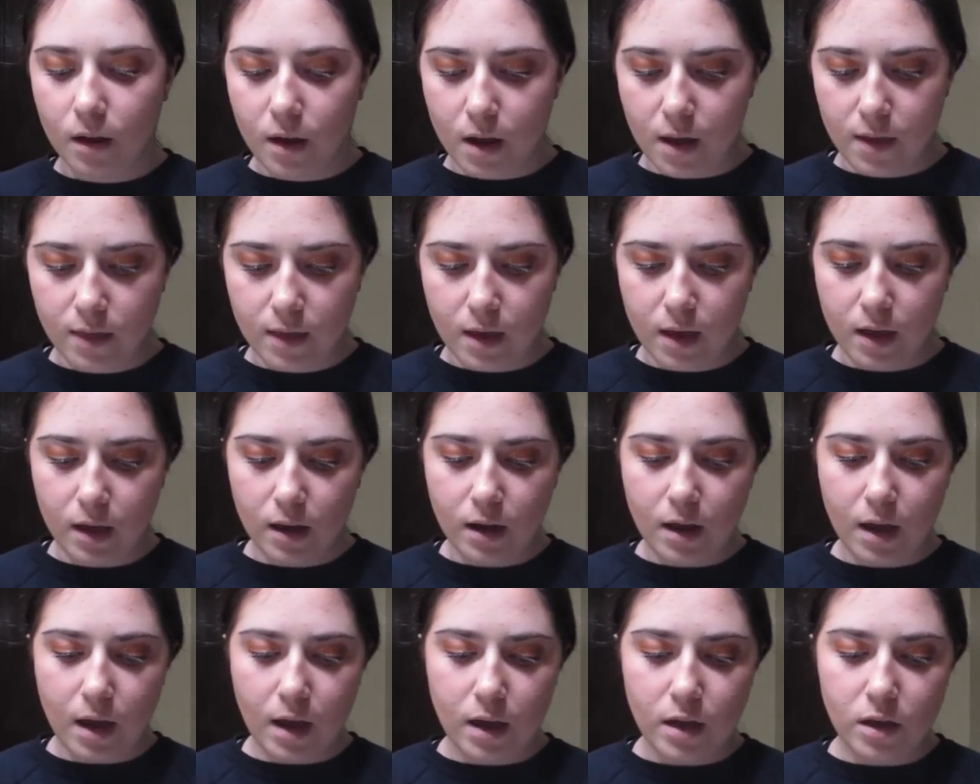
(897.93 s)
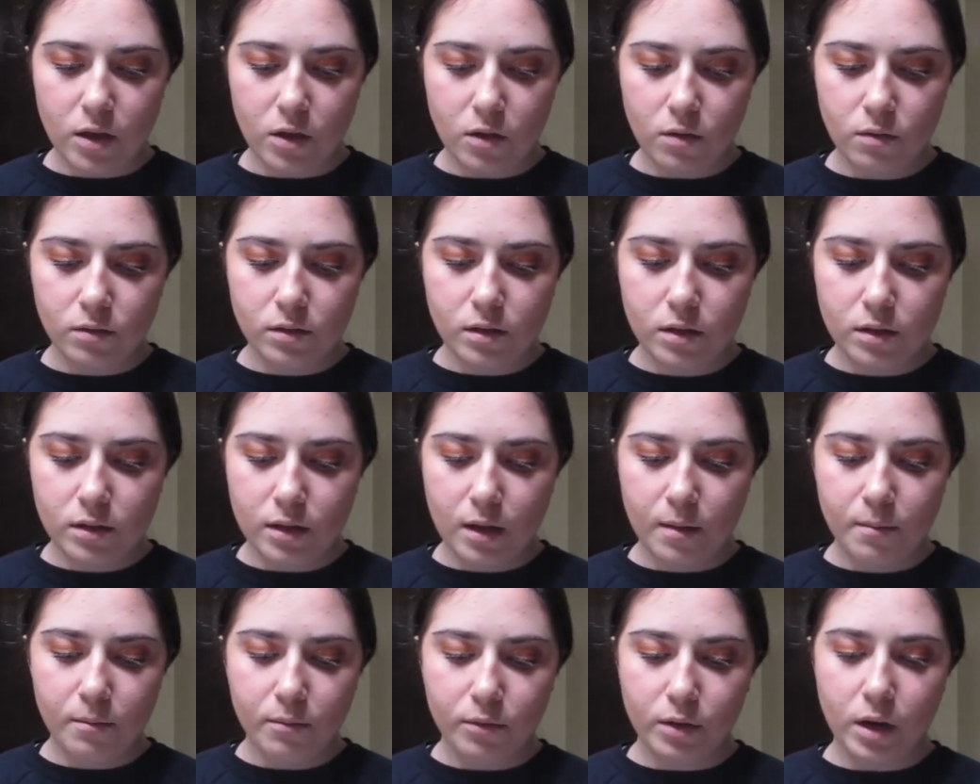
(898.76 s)
And then I use the
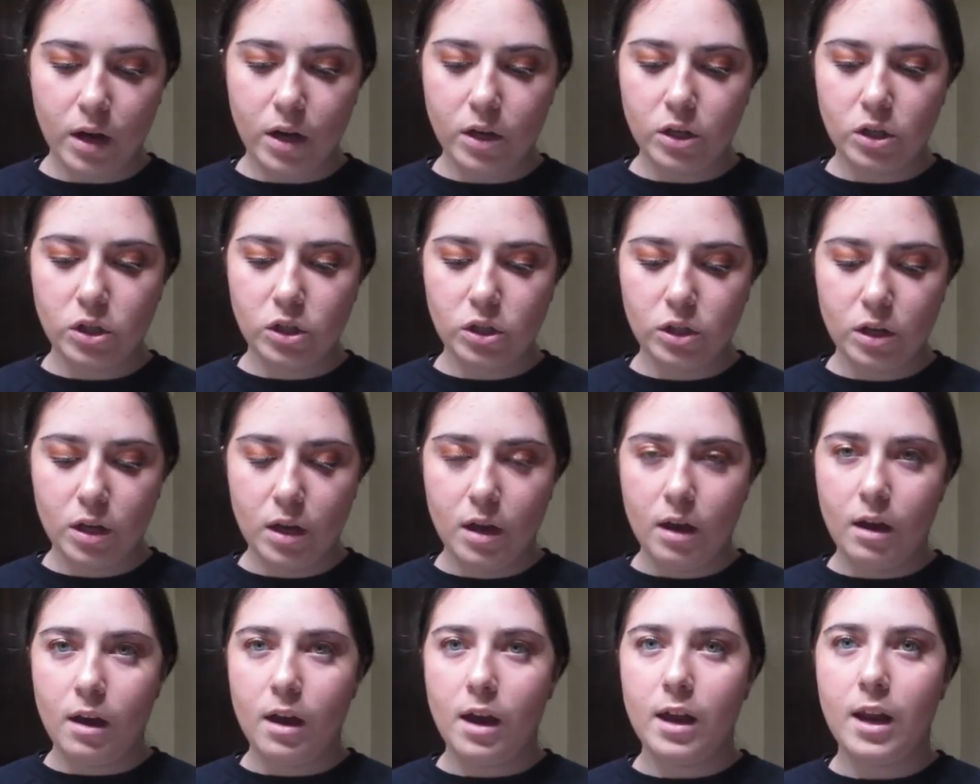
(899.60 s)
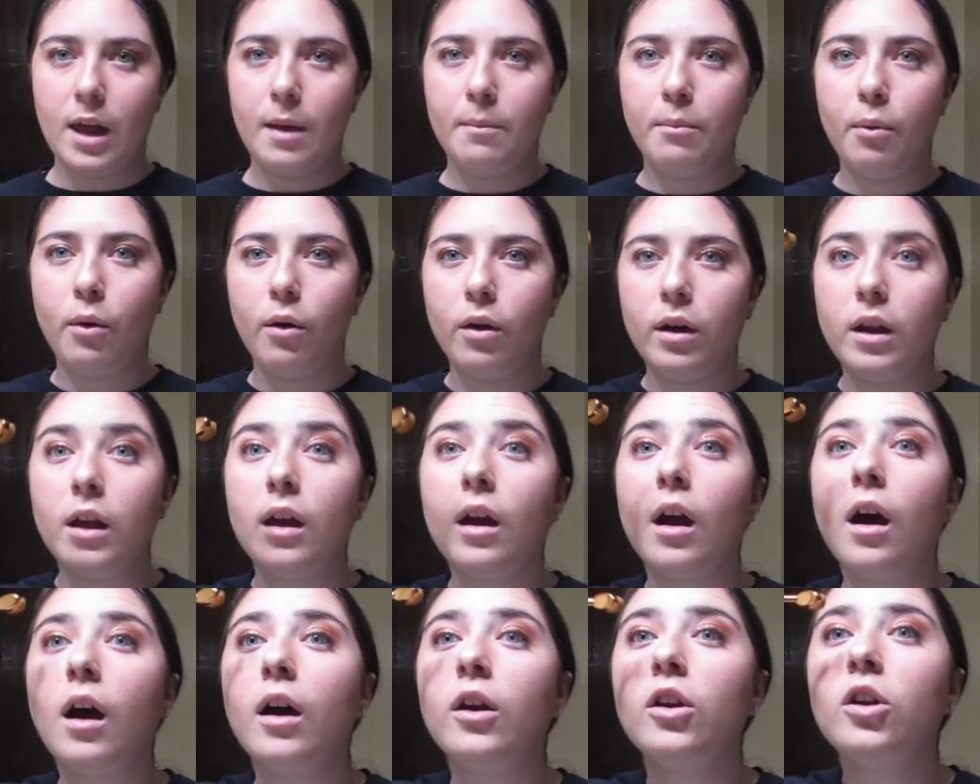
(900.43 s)
same brush and I put
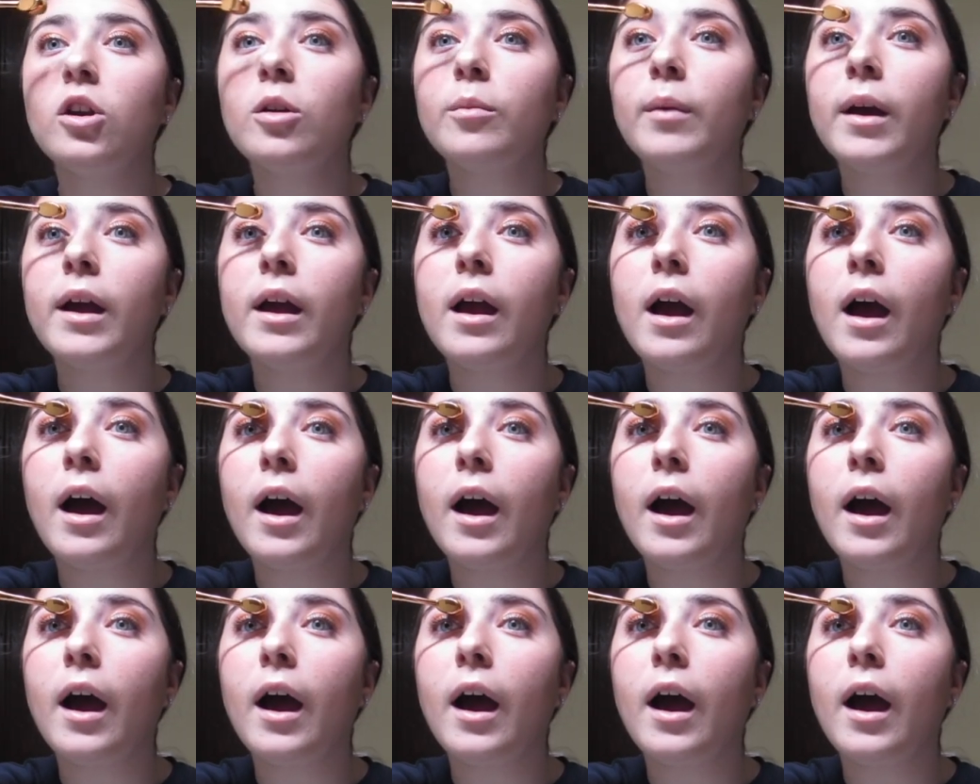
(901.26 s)
it under my